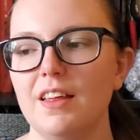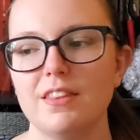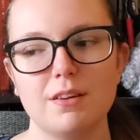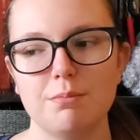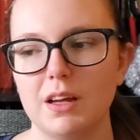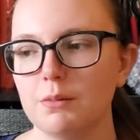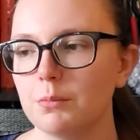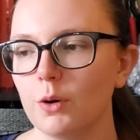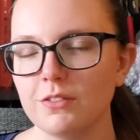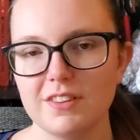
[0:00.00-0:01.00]
The
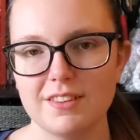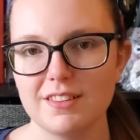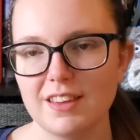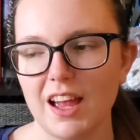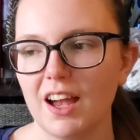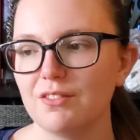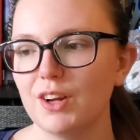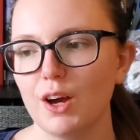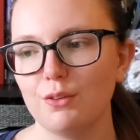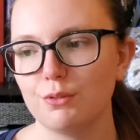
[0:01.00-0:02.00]
Metamorphosis, I have
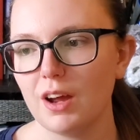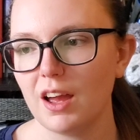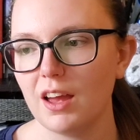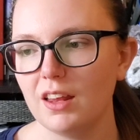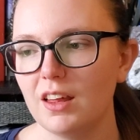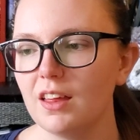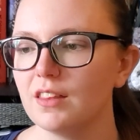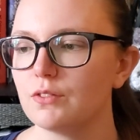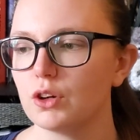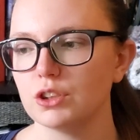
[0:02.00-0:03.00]
not read.
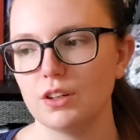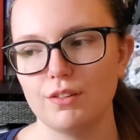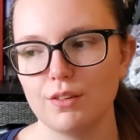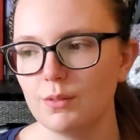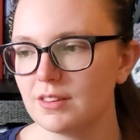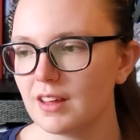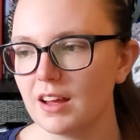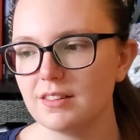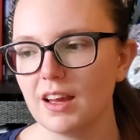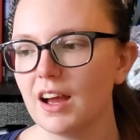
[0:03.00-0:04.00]
The Virgin
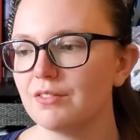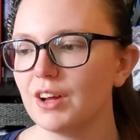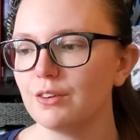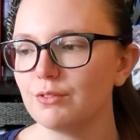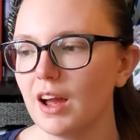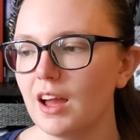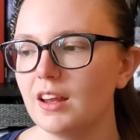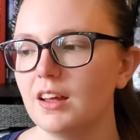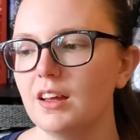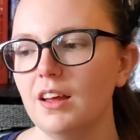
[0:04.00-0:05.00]
Suicides, I have not
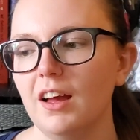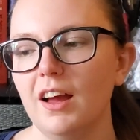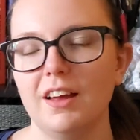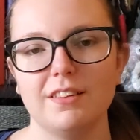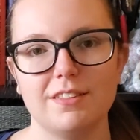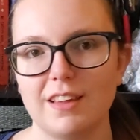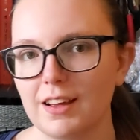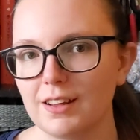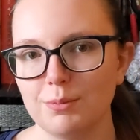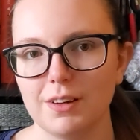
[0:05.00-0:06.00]
read. The
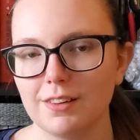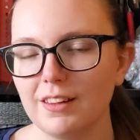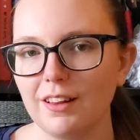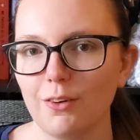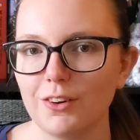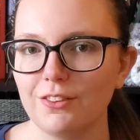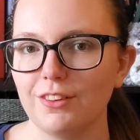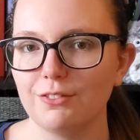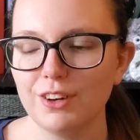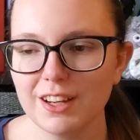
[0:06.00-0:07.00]
second book of the Lord of
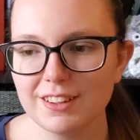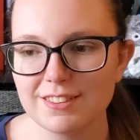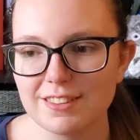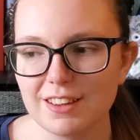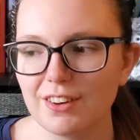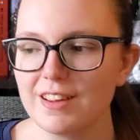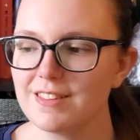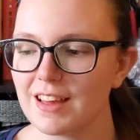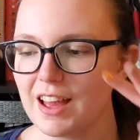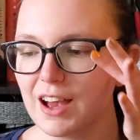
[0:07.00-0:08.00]
the Rings
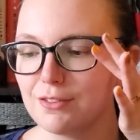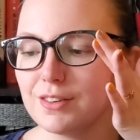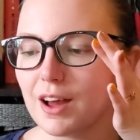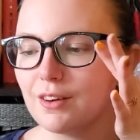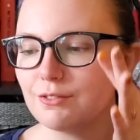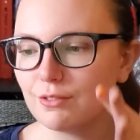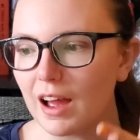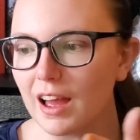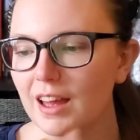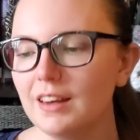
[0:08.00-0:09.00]
series, I have not
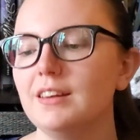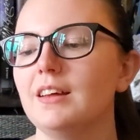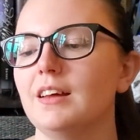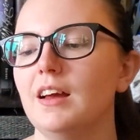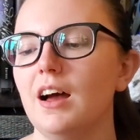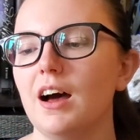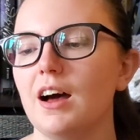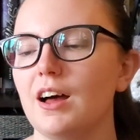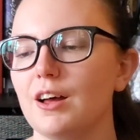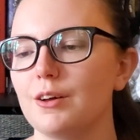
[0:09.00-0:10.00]
read.
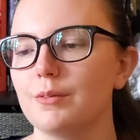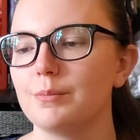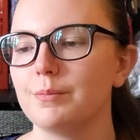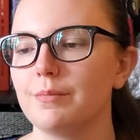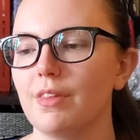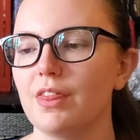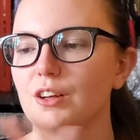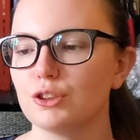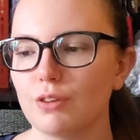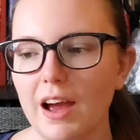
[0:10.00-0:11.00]
Um,
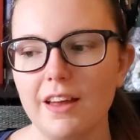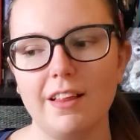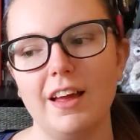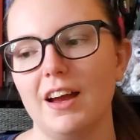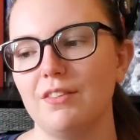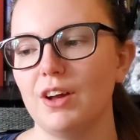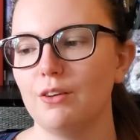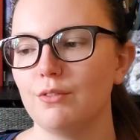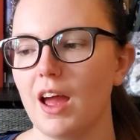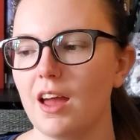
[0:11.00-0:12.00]
the Trial, I have
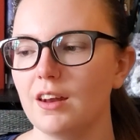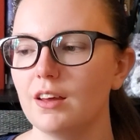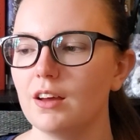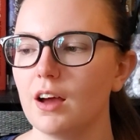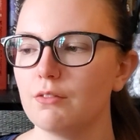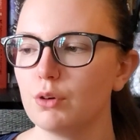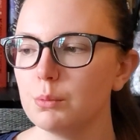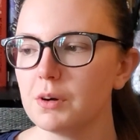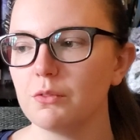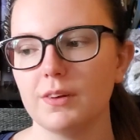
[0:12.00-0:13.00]
not read. A
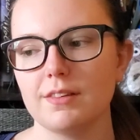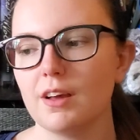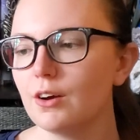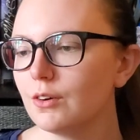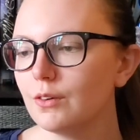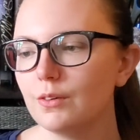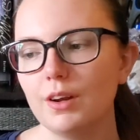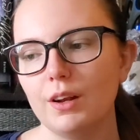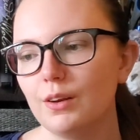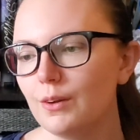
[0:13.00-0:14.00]
Room One's Own,
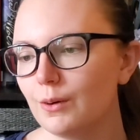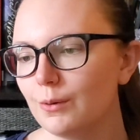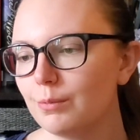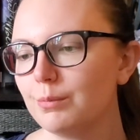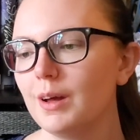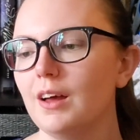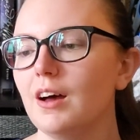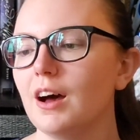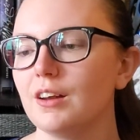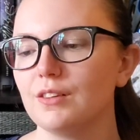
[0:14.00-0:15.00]
nope.
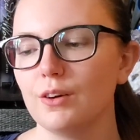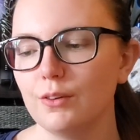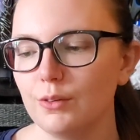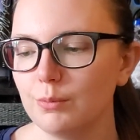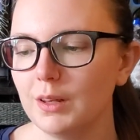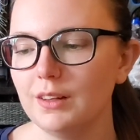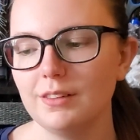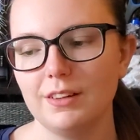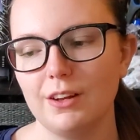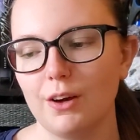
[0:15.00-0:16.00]
Atonement,
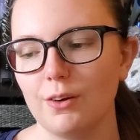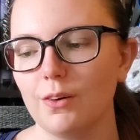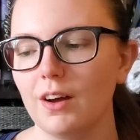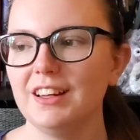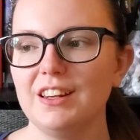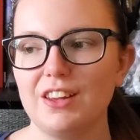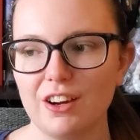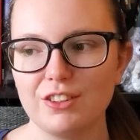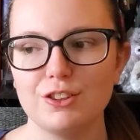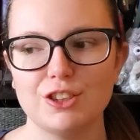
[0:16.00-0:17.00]
no.
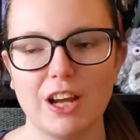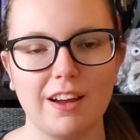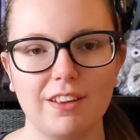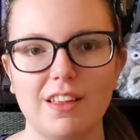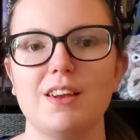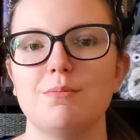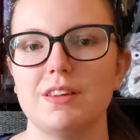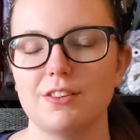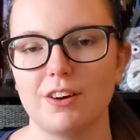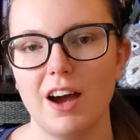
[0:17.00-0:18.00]
Dr. Jekyll and
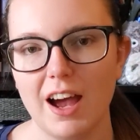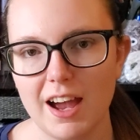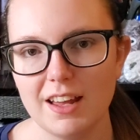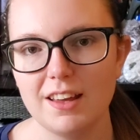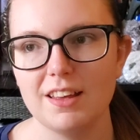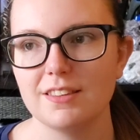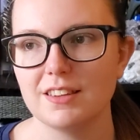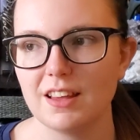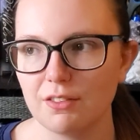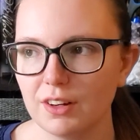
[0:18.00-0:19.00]
Mr. Hyde is
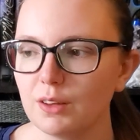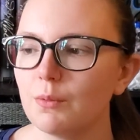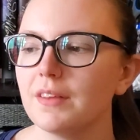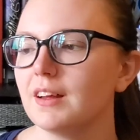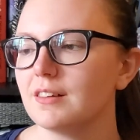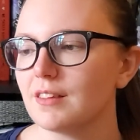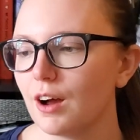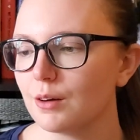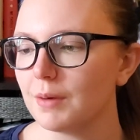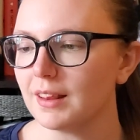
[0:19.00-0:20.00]
definitely one that is
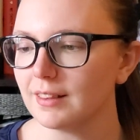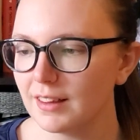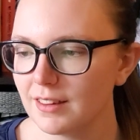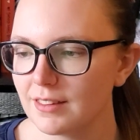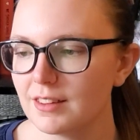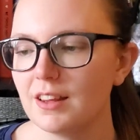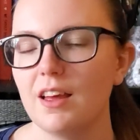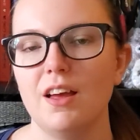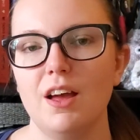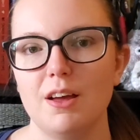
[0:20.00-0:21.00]
on my list.
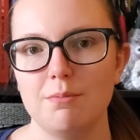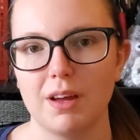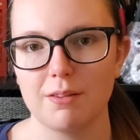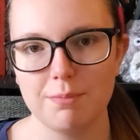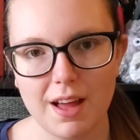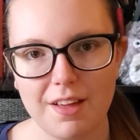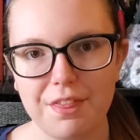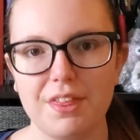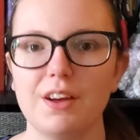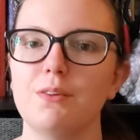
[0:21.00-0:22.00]
Macbeth
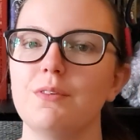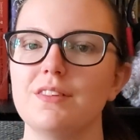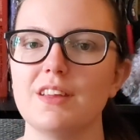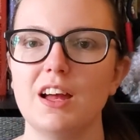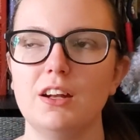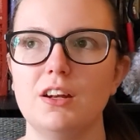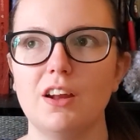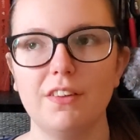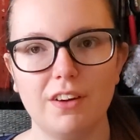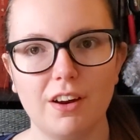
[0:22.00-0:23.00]
was
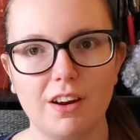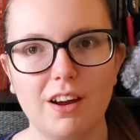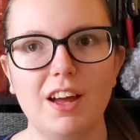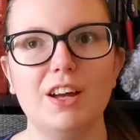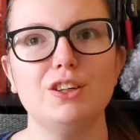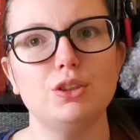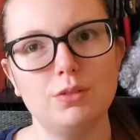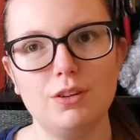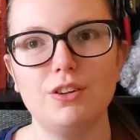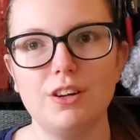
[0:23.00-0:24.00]
another
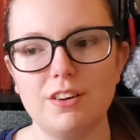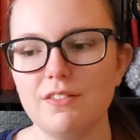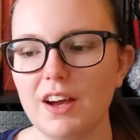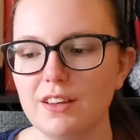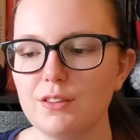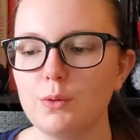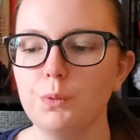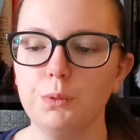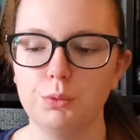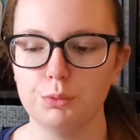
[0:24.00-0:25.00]
junior year of high
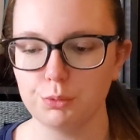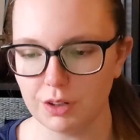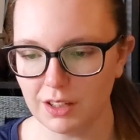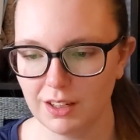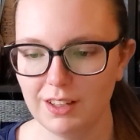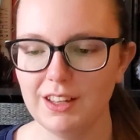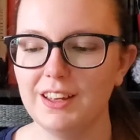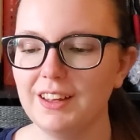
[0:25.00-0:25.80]
school read.